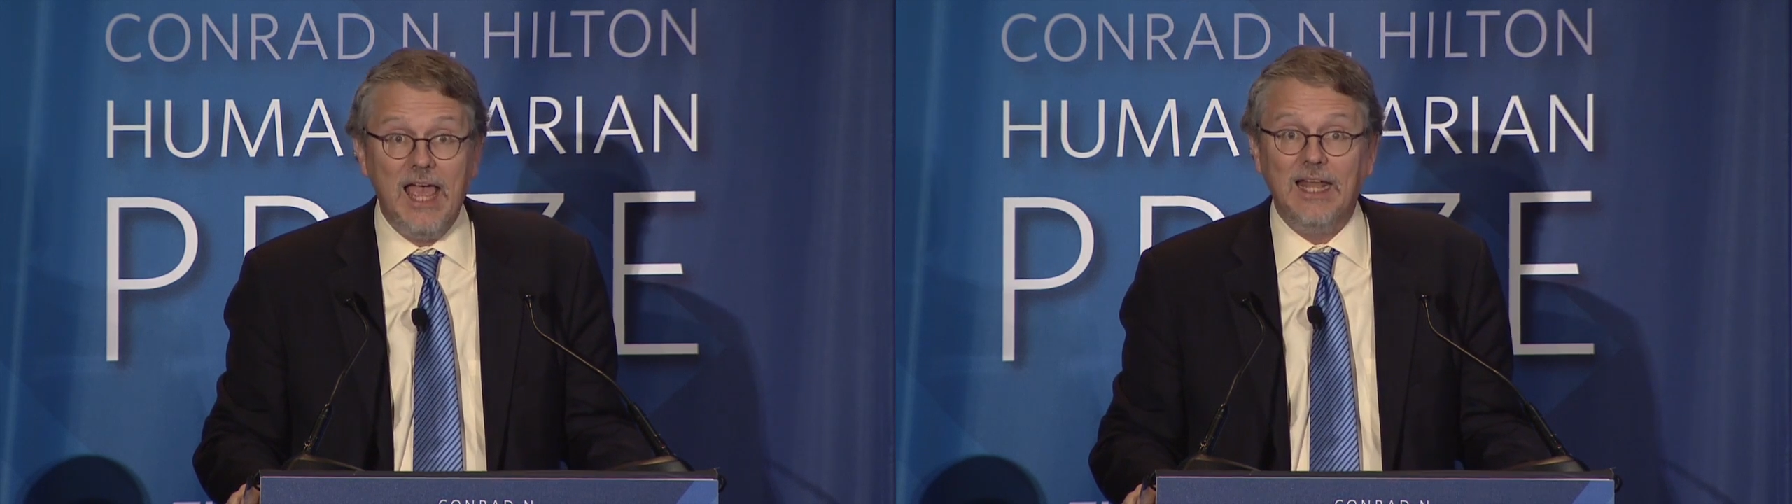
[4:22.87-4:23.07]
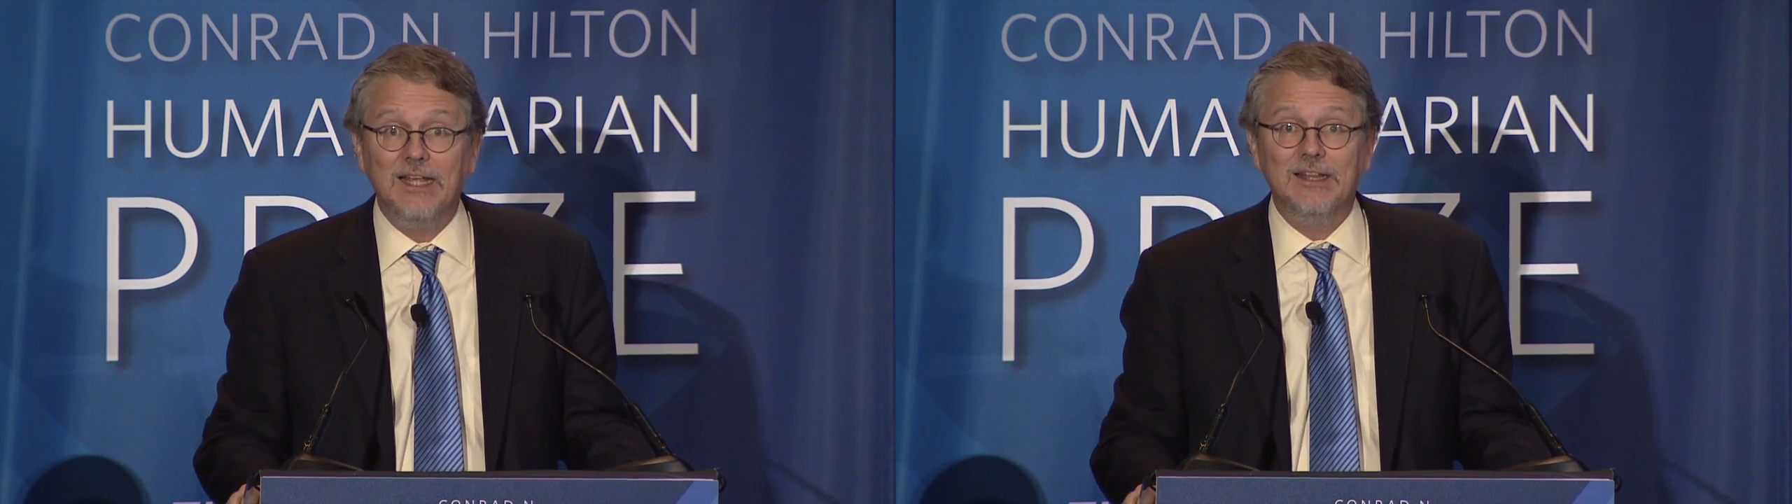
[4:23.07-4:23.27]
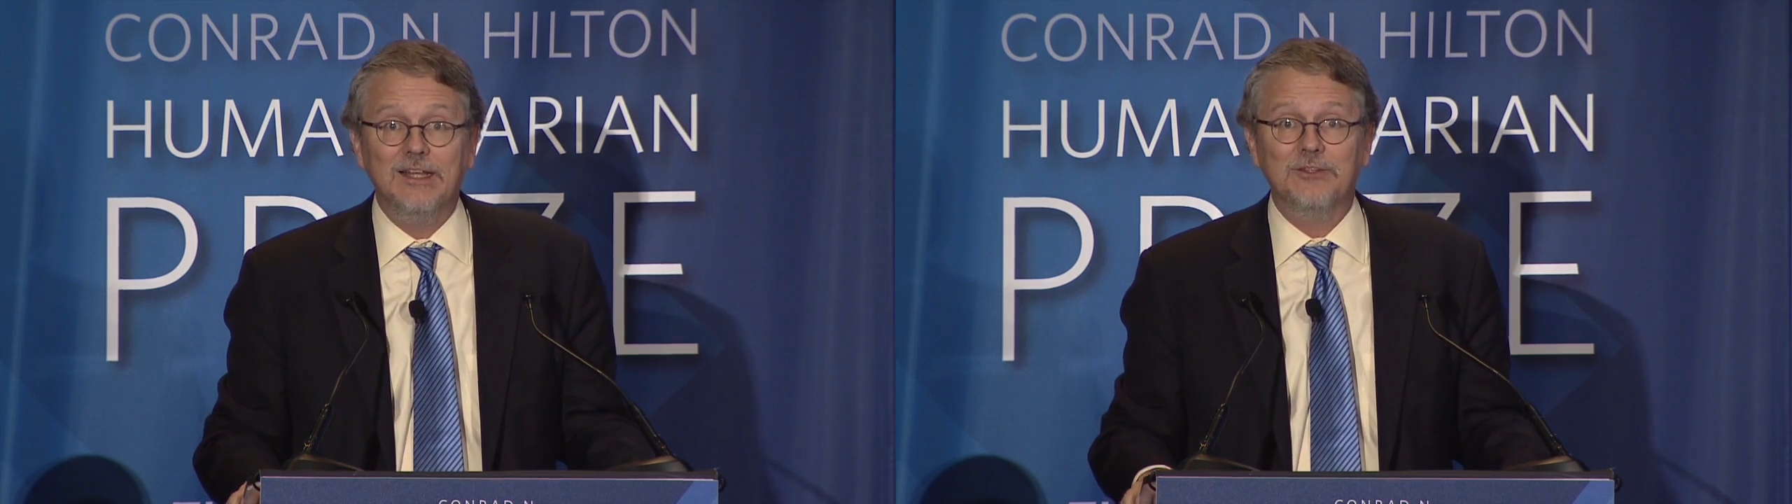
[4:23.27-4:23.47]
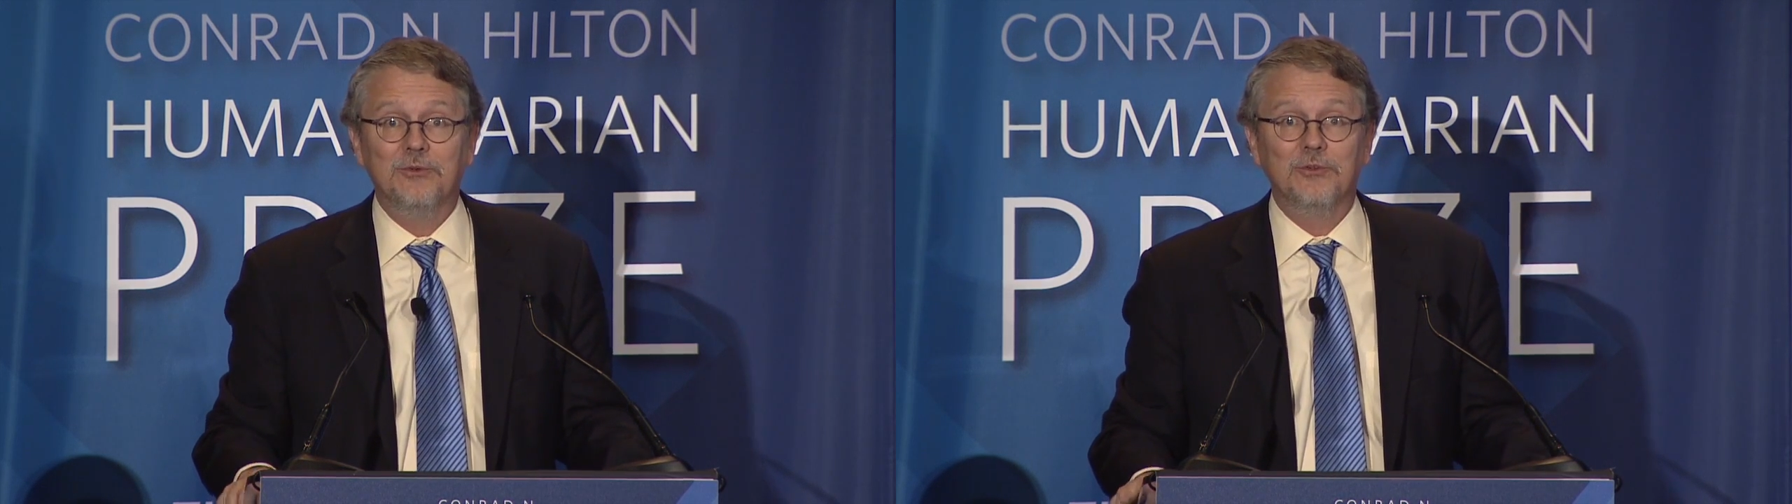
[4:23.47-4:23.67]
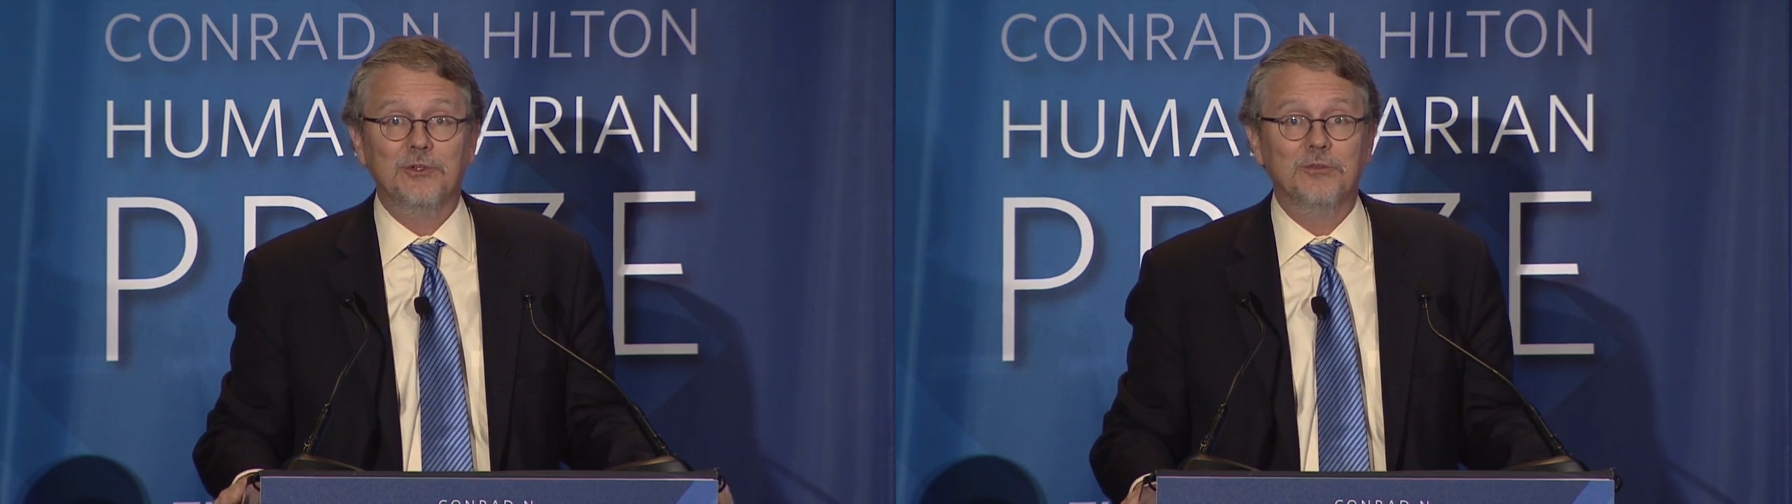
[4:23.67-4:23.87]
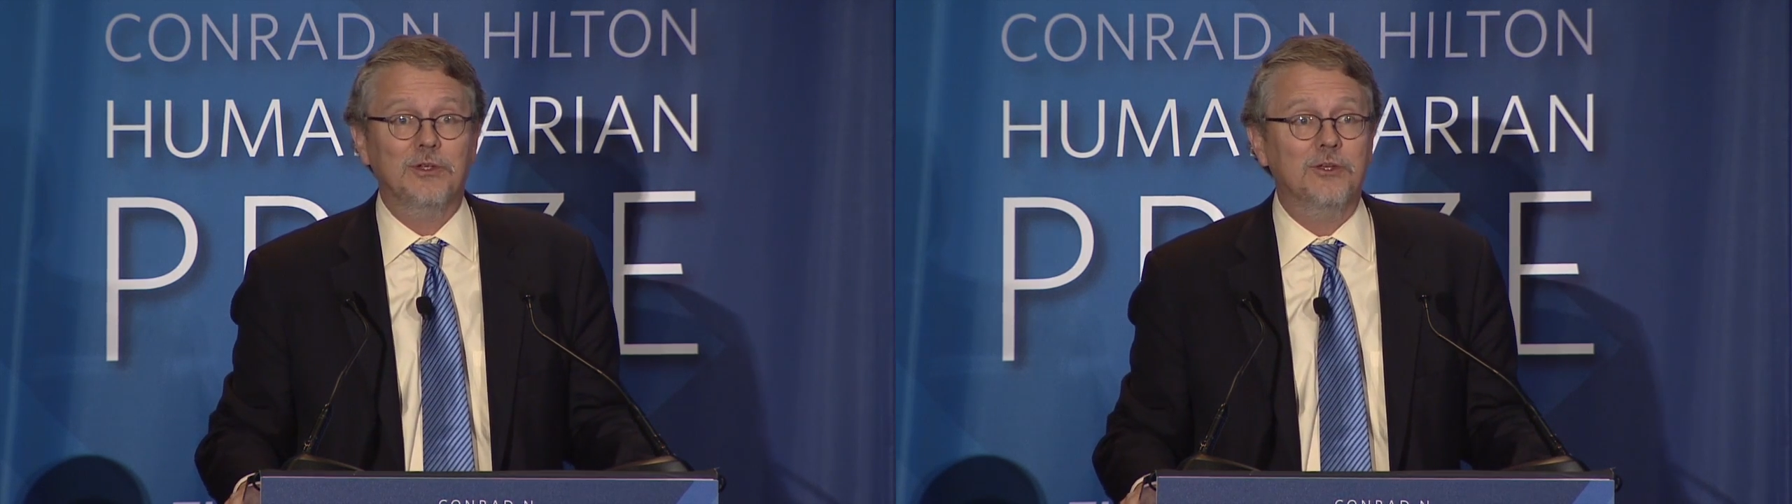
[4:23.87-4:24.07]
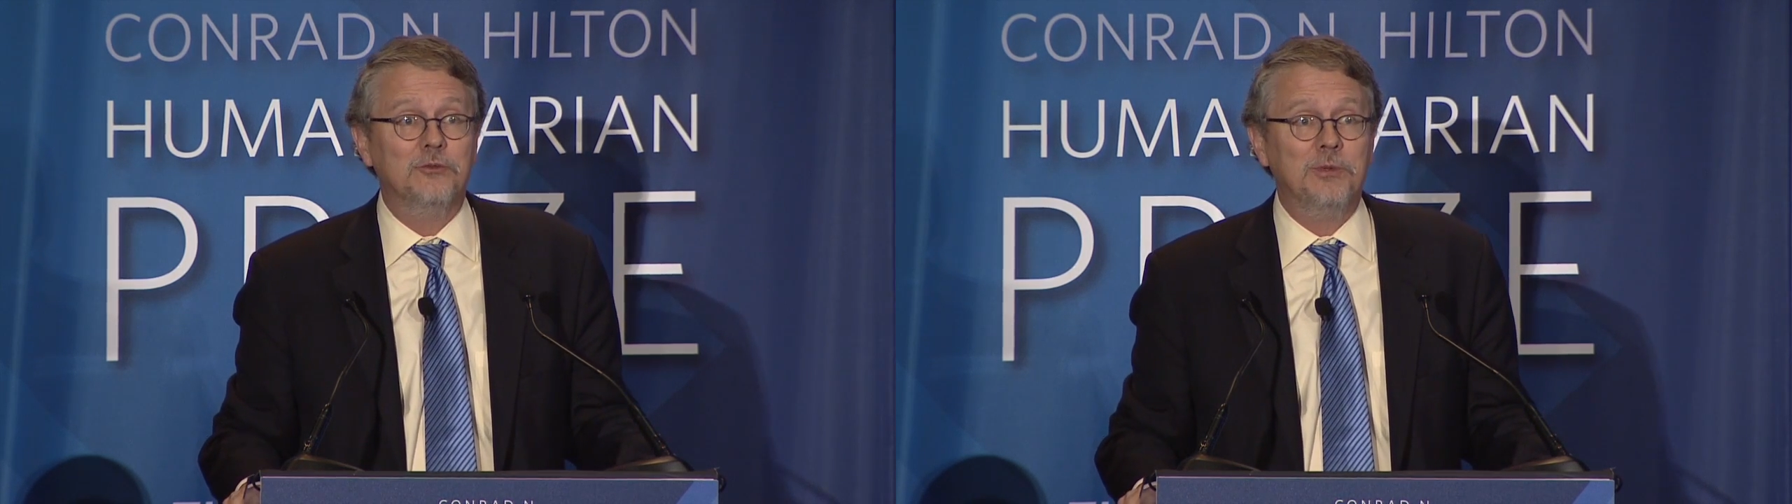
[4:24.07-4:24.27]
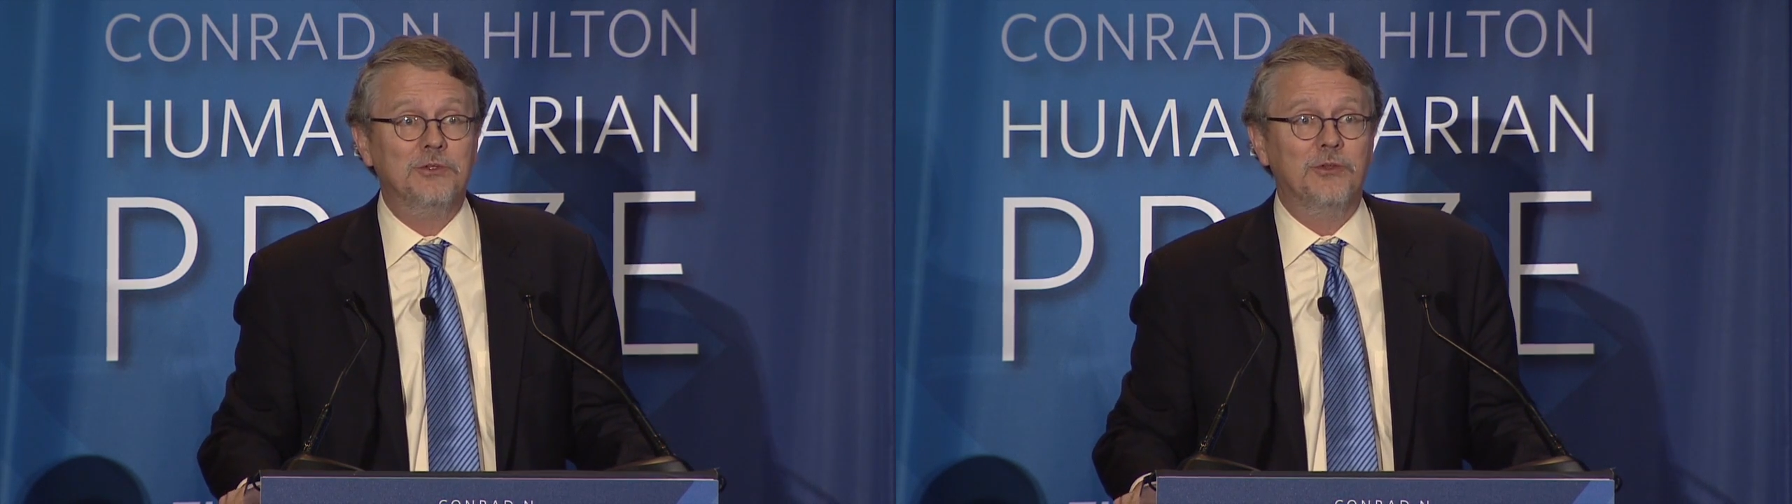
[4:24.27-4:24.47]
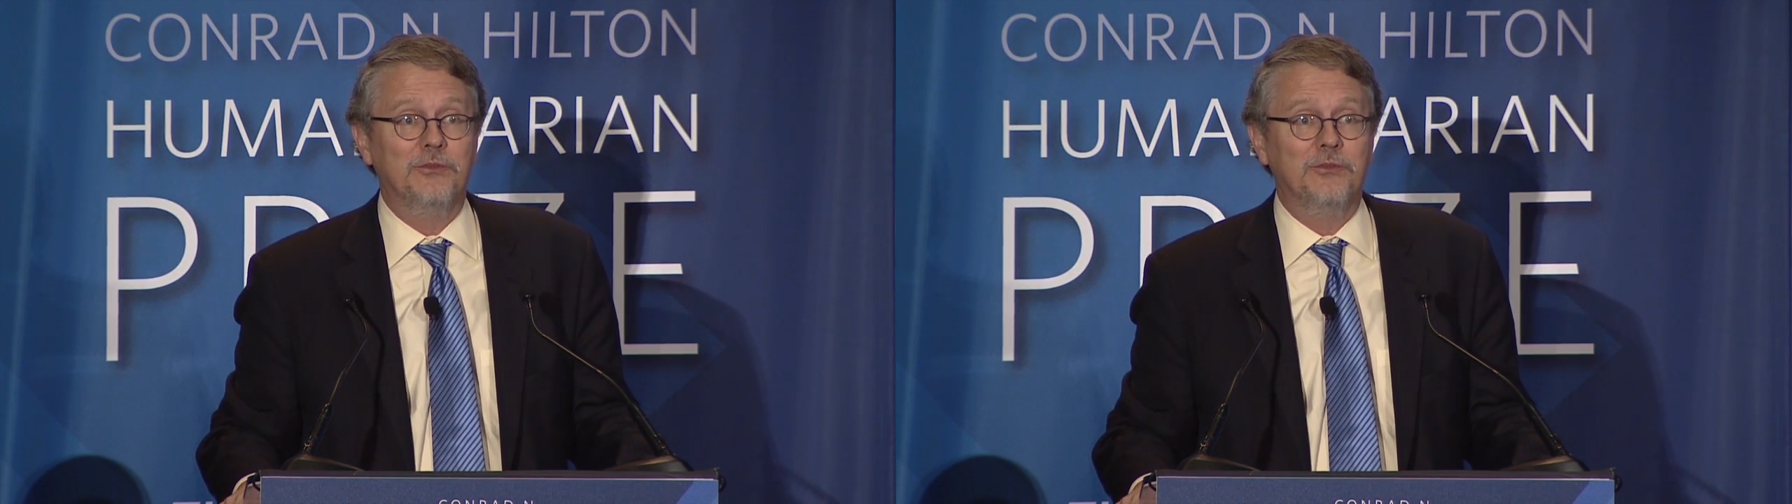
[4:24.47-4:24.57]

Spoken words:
And I'd like to reserve a special